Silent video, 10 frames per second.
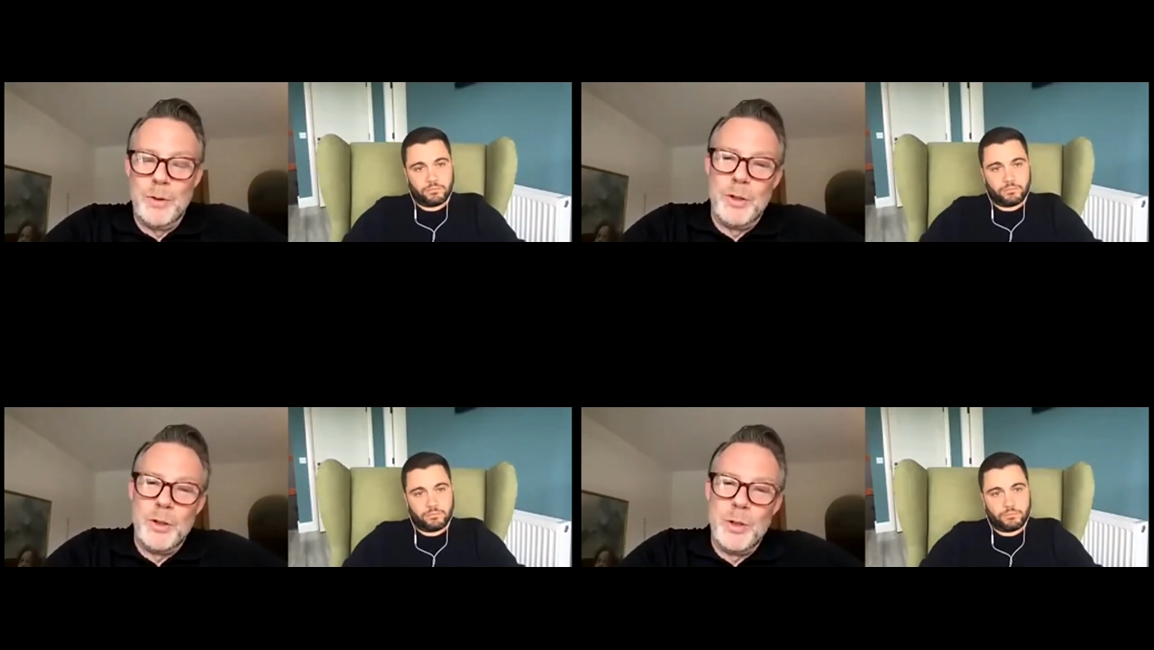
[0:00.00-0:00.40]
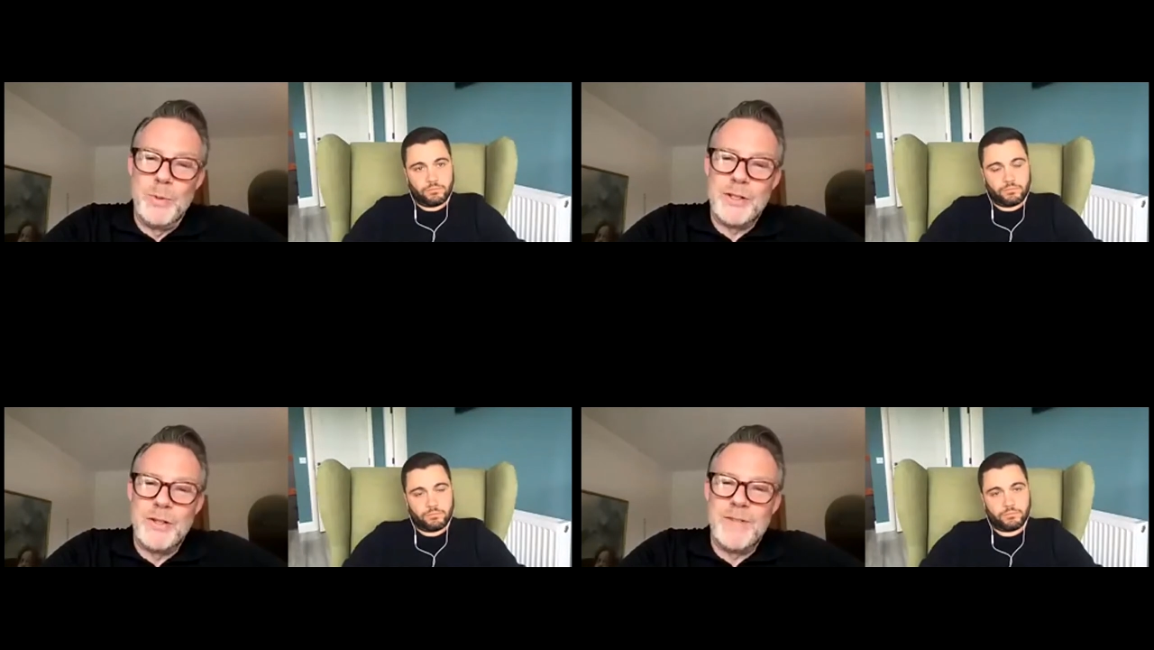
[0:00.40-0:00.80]
Speaker 1: who you
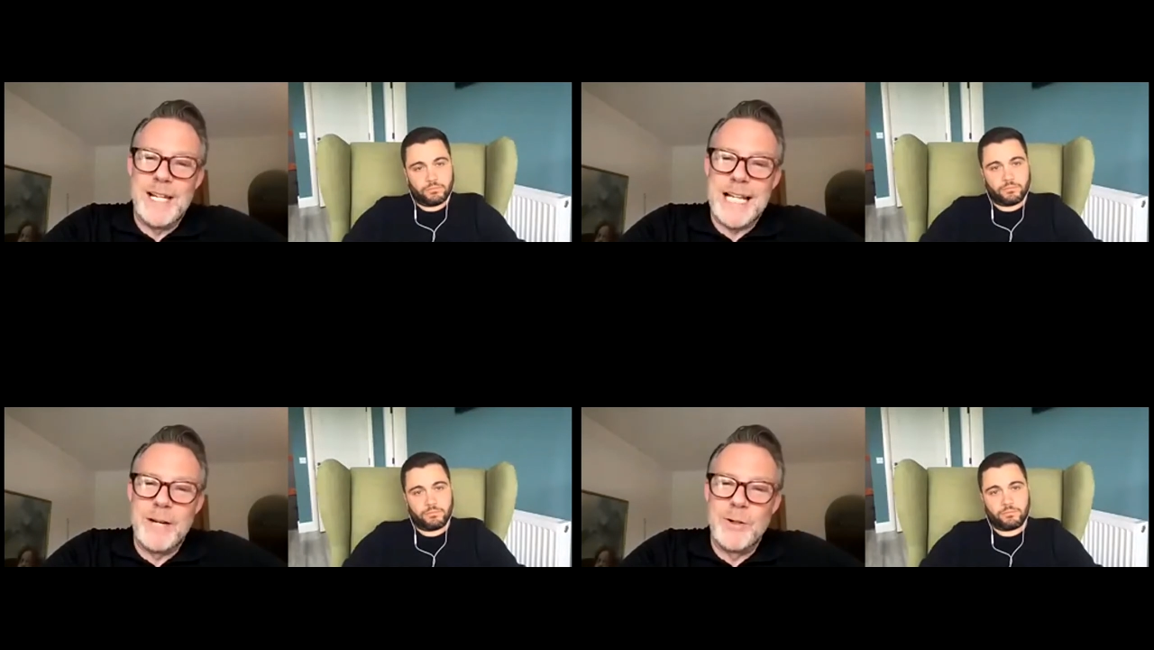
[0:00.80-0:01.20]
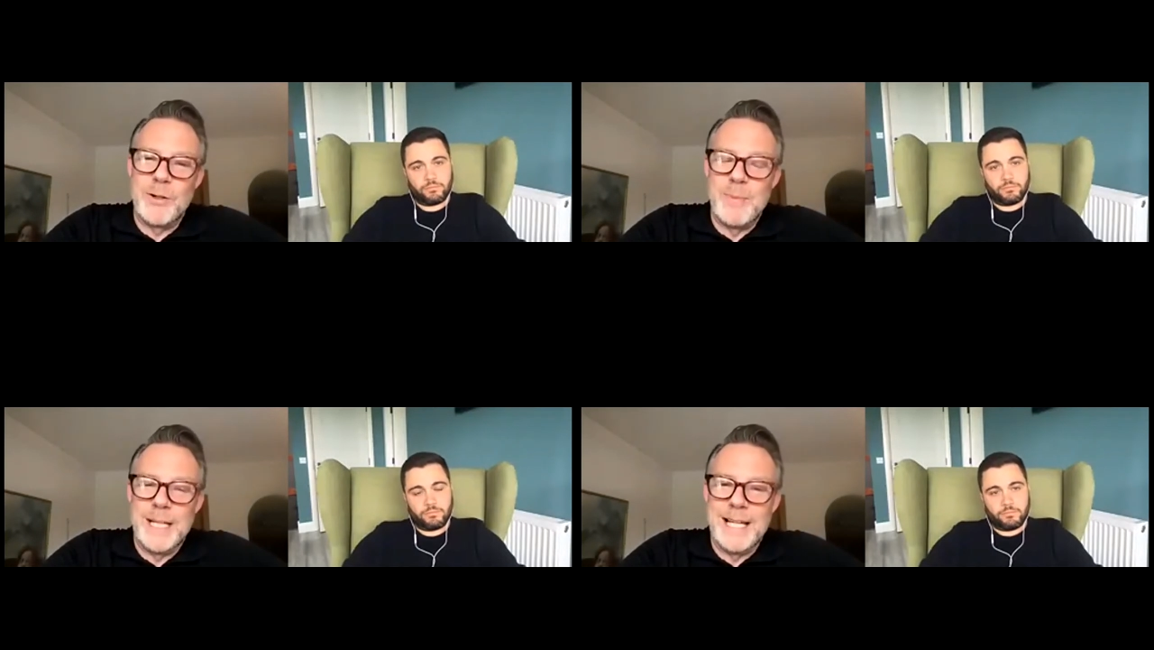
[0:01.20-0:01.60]
wish to invest how you're going
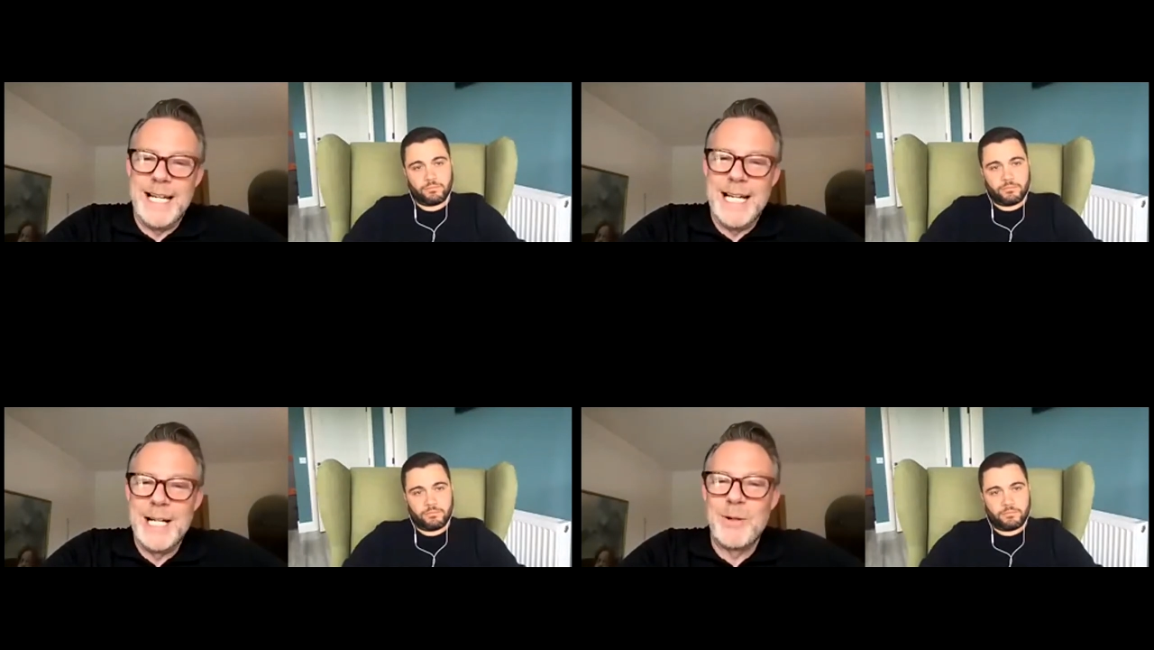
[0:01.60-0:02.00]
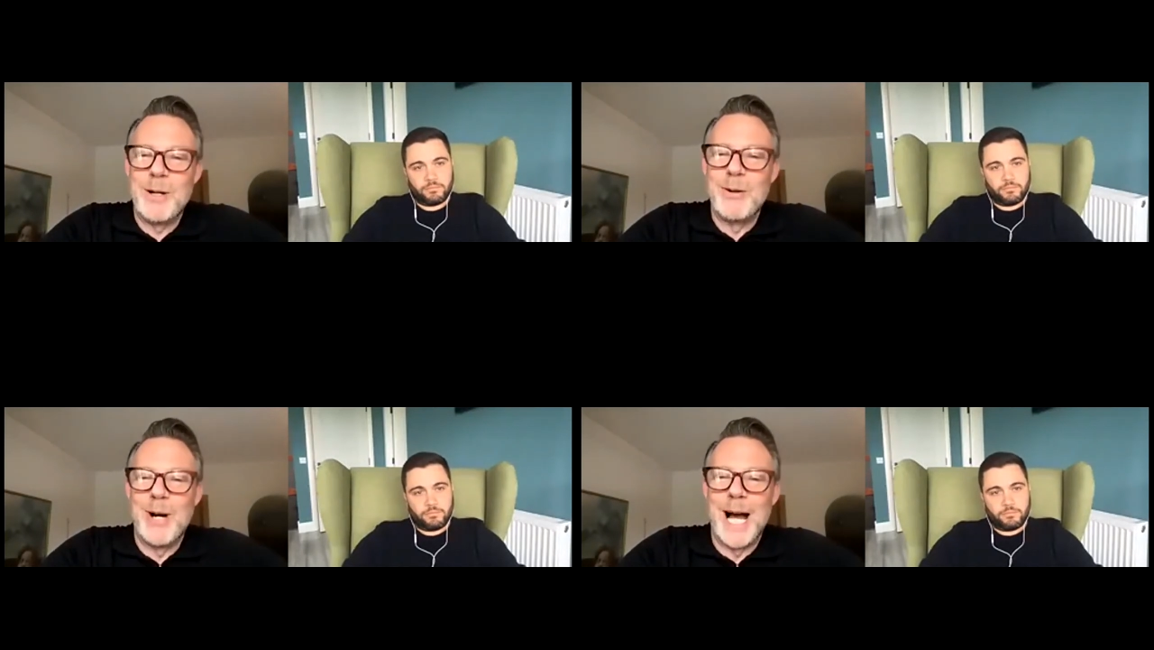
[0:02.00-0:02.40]
to make a
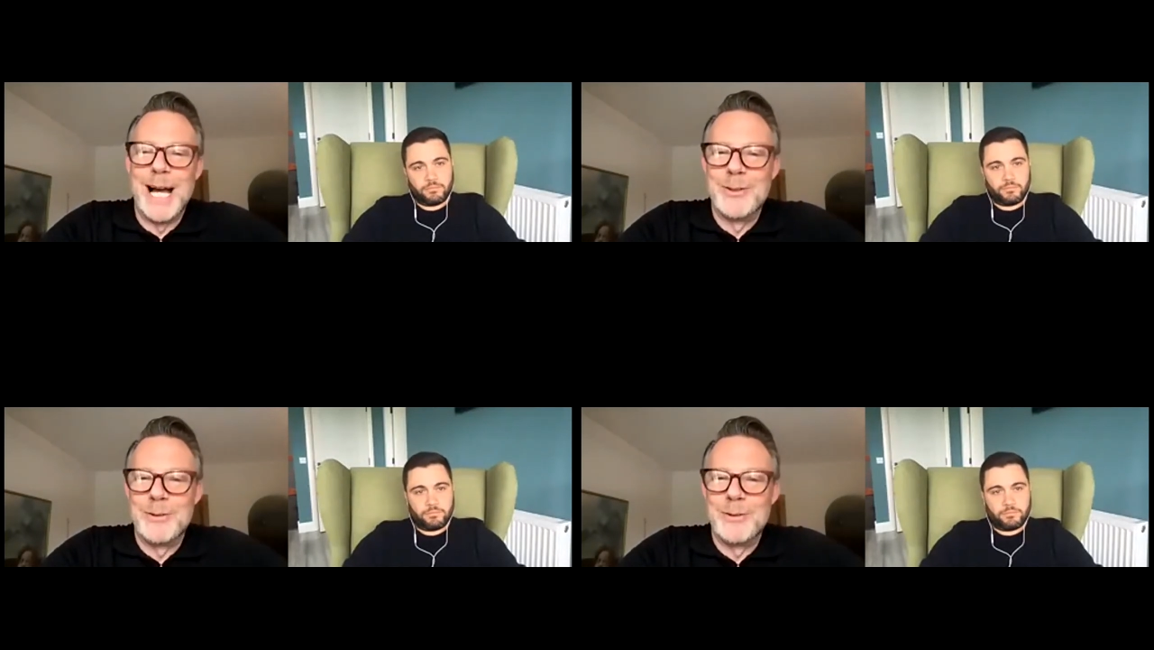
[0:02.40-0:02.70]
hero out